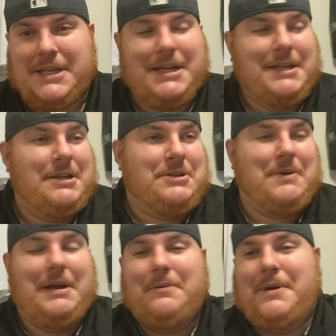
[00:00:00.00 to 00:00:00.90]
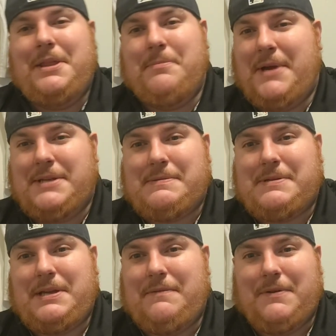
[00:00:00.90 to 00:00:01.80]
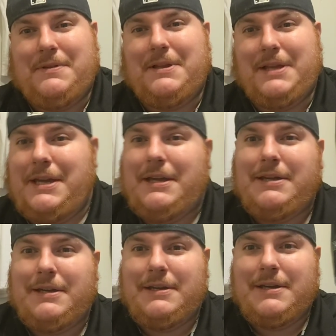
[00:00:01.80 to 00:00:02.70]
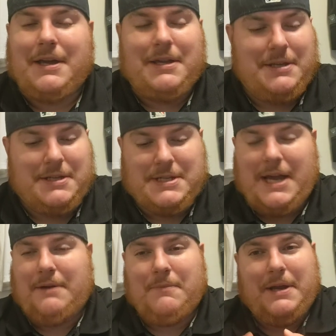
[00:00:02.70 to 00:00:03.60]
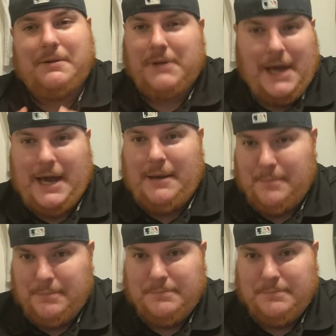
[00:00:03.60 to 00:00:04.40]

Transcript: You trade away the best receiver in the league, you sign Randall Cobb,